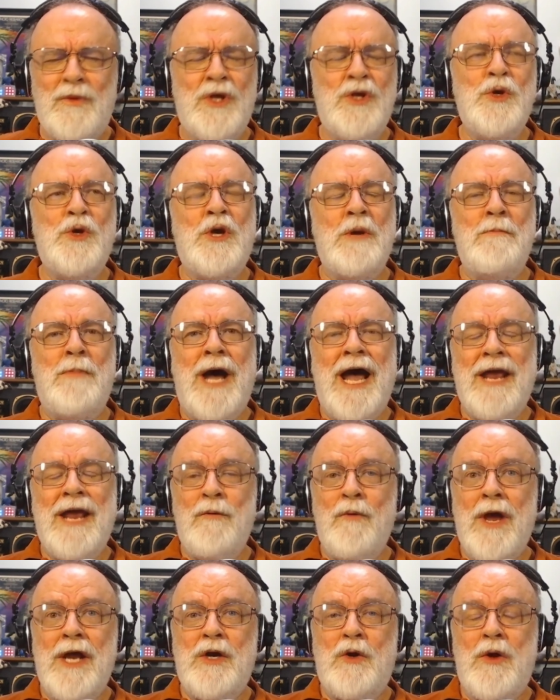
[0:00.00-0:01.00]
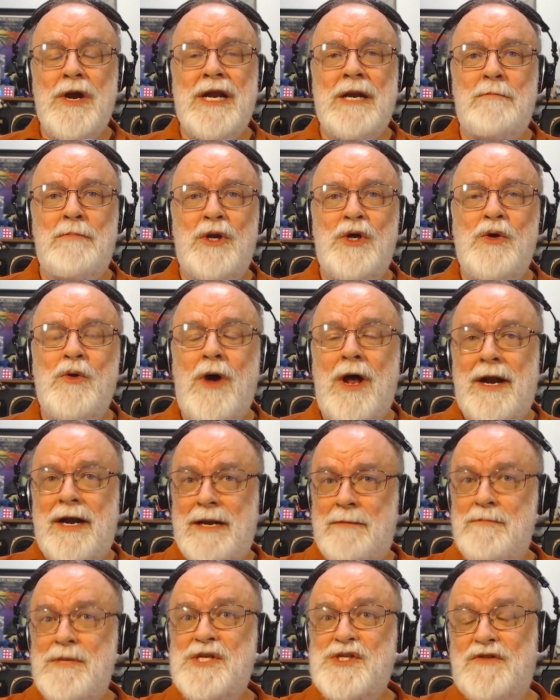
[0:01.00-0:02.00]
you combine red, green, and blue on an
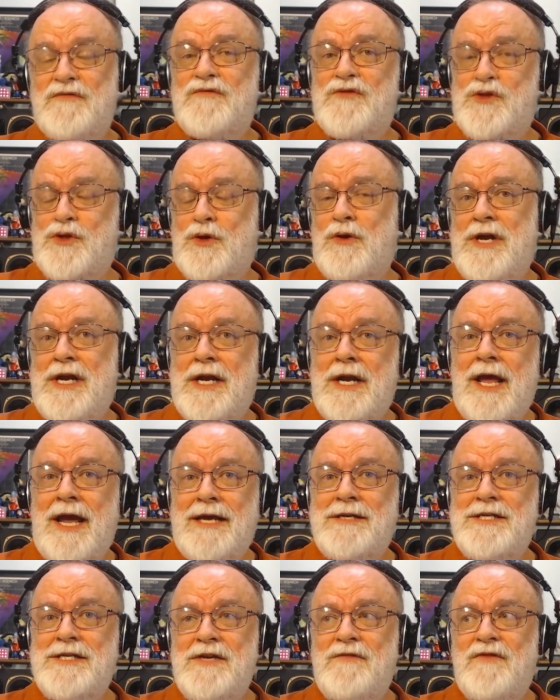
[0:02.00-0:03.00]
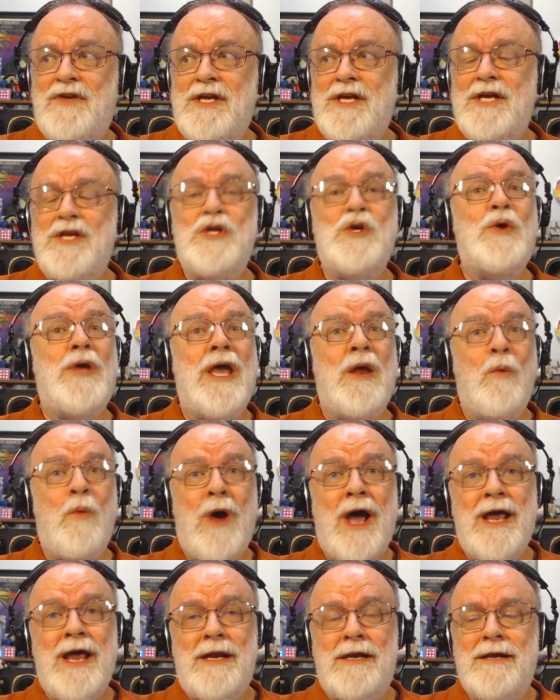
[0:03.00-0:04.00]
emissive screen like TV and you get
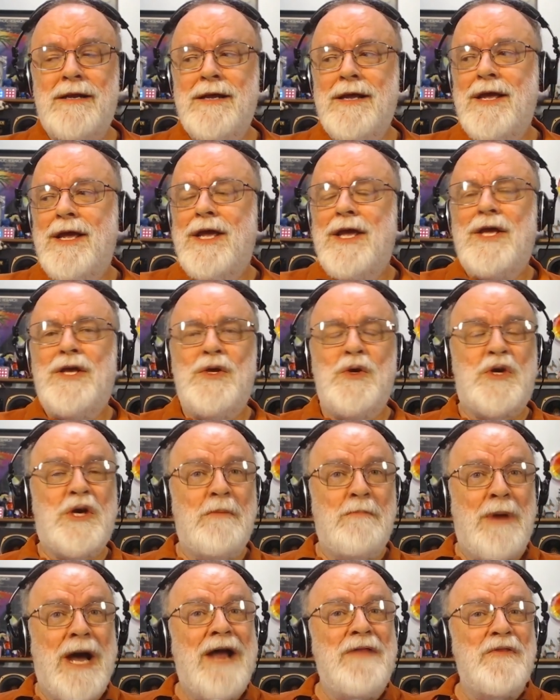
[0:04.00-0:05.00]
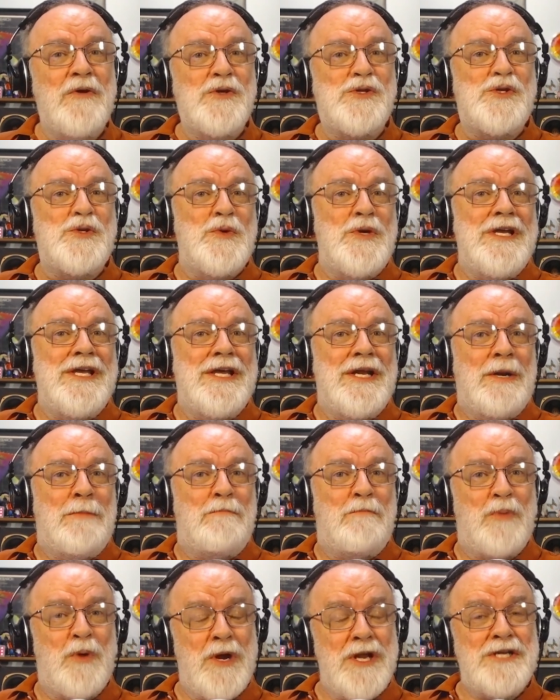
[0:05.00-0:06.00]
white. You combine those three in a
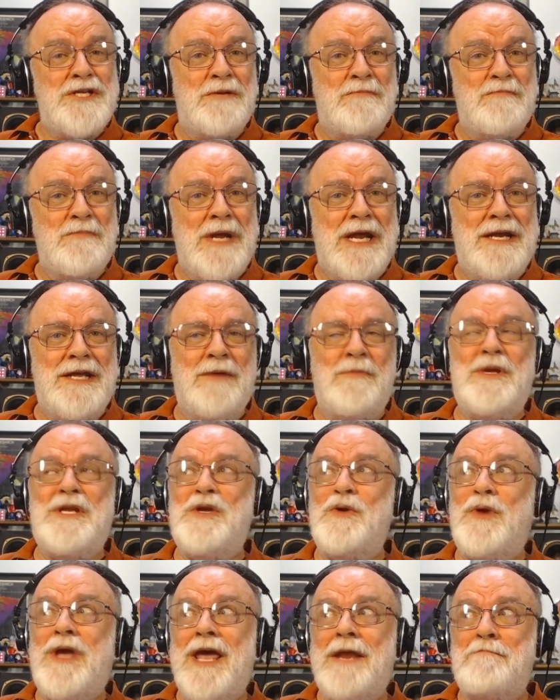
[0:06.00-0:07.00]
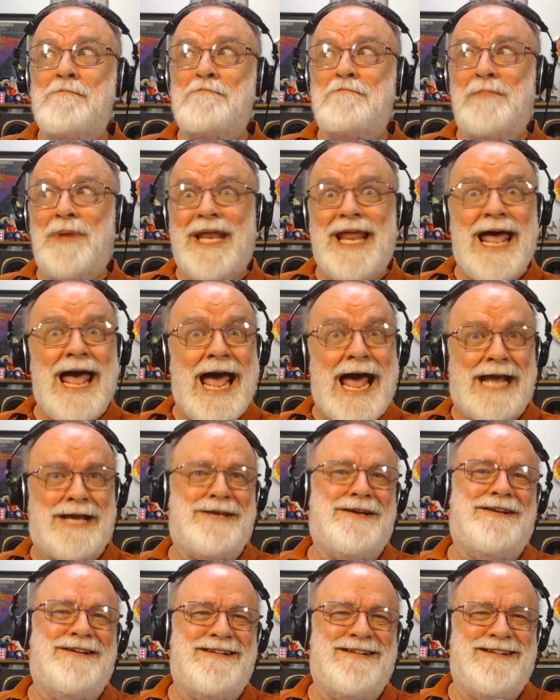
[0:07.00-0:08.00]
printed medium and you get black.